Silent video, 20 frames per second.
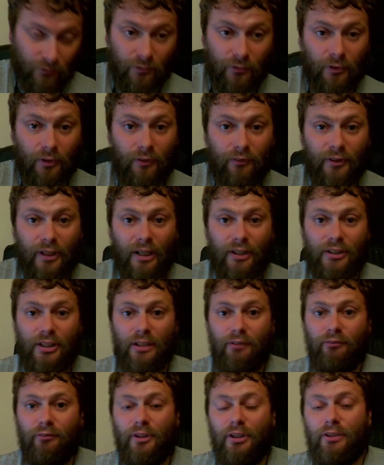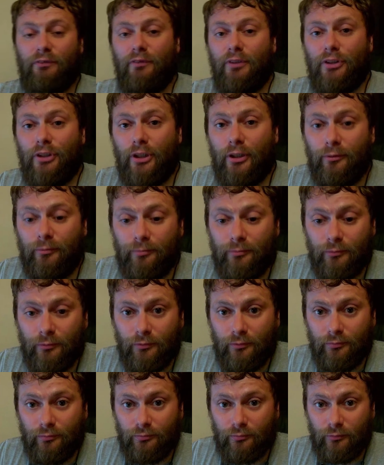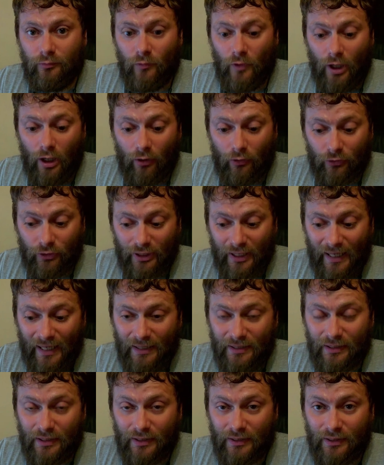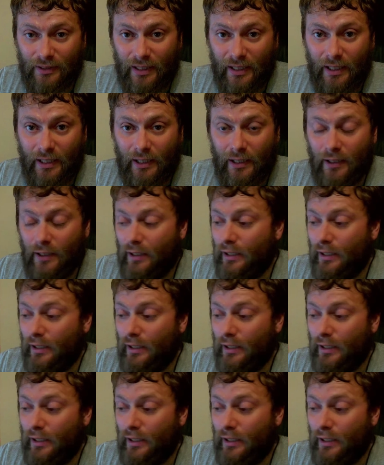that's it for this video. I'm going to end it there,